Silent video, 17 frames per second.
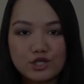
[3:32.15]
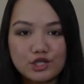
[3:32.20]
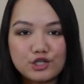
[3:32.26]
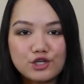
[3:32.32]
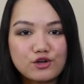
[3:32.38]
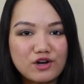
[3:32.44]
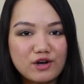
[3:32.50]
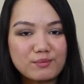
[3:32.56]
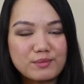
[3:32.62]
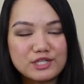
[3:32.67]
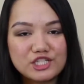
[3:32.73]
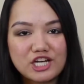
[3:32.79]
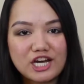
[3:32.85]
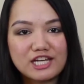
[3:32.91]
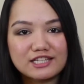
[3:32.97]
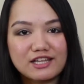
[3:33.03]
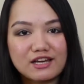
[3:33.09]
You know how much
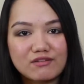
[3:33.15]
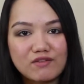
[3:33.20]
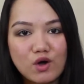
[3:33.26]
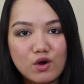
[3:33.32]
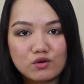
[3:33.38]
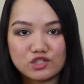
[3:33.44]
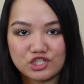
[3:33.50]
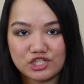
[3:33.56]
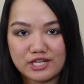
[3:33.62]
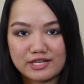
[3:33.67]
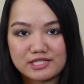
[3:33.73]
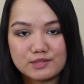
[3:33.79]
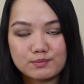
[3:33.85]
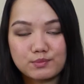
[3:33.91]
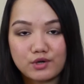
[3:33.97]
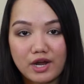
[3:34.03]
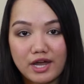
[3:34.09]
I love
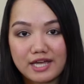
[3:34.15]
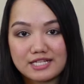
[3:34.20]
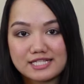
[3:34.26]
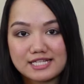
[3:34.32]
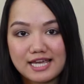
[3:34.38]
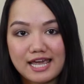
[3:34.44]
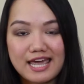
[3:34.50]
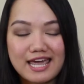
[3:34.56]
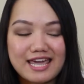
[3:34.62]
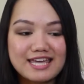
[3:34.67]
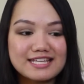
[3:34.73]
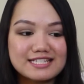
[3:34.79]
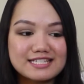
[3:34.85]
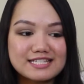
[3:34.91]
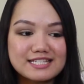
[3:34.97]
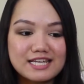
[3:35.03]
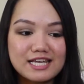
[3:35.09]
OGX brand,
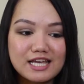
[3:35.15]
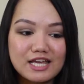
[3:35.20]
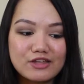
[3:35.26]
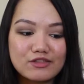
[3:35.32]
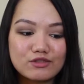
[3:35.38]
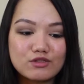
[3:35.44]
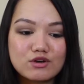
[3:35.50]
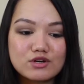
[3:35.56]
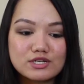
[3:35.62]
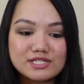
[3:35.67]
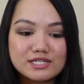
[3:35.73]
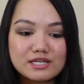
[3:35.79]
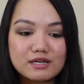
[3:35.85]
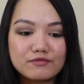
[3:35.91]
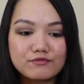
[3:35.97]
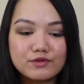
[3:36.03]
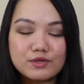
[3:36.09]
and there's
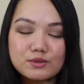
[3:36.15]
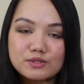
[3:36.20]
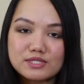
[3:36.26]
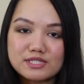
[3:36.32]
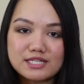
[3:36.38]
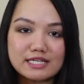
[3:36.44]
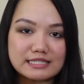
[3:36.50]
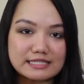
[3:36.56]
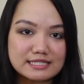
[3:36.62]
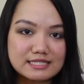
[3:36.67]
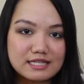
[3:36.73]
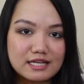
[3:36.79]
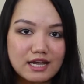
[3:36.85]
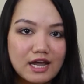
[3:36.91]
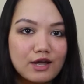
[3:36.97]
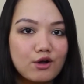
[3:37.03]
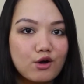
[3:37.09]
a few scents
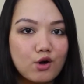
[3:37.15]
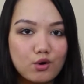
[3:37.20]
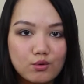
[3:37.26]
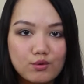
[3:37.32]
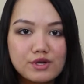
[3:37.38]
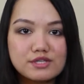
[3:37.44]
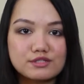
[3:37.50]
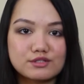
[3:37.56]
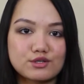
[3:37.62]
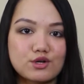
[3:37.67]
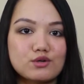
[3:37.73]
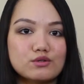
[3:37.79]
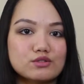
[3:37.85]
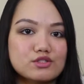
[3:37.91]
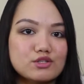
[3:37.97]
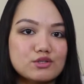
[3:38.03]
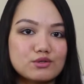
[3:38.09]
that I always
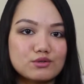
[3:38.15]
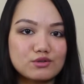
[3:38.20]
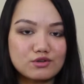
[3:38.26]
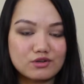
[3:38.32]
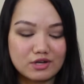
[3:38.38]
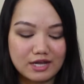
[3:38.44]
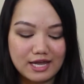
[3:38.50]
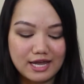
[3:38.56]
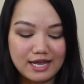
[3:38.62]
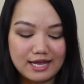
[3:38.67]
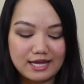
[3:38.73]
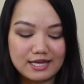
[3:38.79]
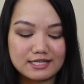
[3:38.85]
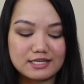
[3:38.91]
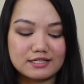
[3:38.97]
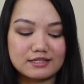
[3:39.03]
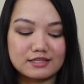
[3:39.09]
go to,
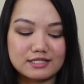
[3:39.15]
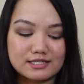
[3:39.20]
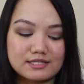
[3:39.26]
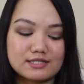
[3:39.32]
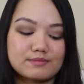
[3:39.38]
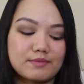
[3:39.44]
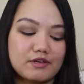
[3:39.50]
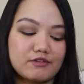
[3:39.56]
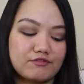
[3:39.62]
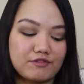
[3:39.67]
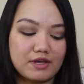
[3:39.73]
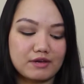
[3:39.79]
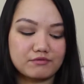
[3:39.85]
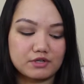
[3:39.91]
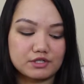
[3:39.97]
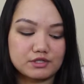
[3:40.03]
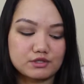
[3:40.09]
and this is my
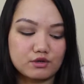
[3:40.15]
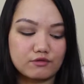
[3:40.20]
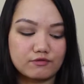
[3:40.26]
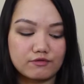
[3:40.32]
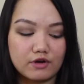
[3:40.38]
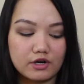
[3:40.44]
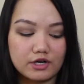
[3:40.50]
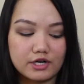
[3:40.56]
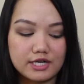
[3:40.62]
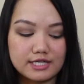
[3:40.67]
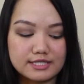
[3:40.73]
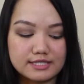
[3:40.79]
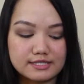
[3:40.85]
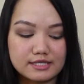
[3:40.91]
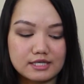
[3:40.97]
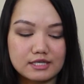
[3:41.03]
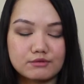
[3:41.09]
favorite so far.
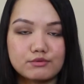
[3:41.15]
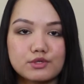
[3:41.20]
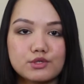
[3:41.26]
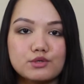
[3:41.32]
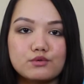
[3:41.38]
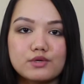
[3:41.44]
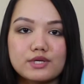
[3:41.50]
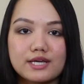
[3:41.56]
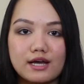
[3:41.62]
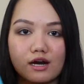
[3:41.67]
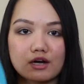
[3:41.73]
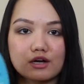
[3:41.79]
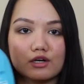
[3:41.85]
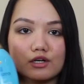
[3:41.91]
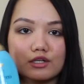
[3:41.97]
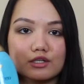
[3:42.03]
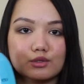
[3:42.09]
It's the Renewing
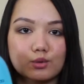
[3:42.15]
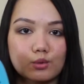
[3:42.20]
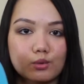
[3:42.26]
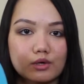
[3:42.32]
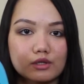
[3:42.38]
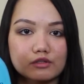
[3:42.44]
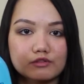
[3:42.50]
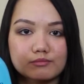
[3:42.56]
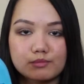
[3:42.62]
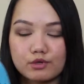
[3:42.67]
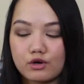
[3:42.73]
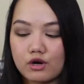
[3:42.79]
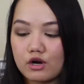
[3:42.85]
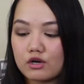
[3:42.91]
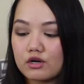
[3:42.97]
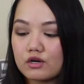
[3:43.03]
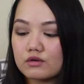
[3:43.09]
Argan Oil of
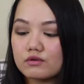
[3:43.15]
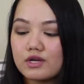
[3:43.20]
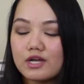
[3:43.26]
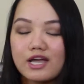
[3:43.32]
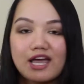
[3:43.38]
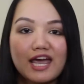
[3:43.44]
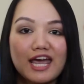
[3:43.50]
Morocco.